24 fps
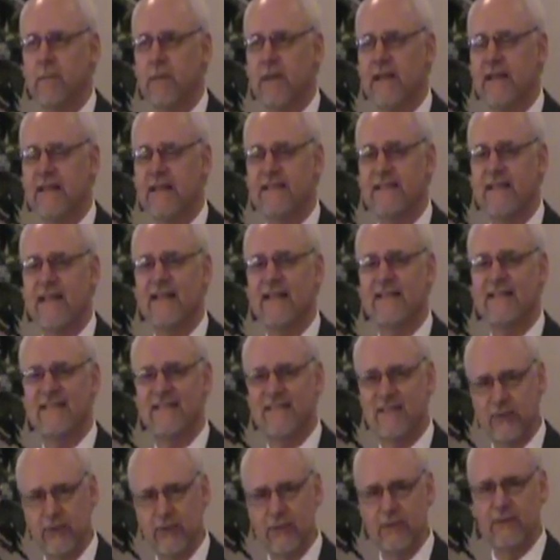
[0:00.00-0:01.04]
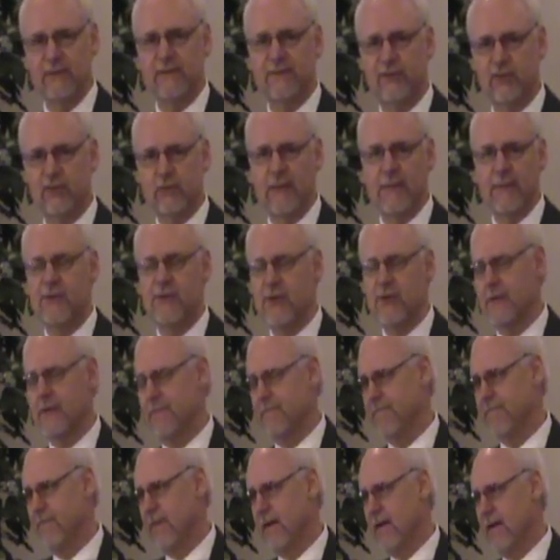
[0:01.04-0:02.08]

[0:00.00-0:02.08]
but as a student of Scripture,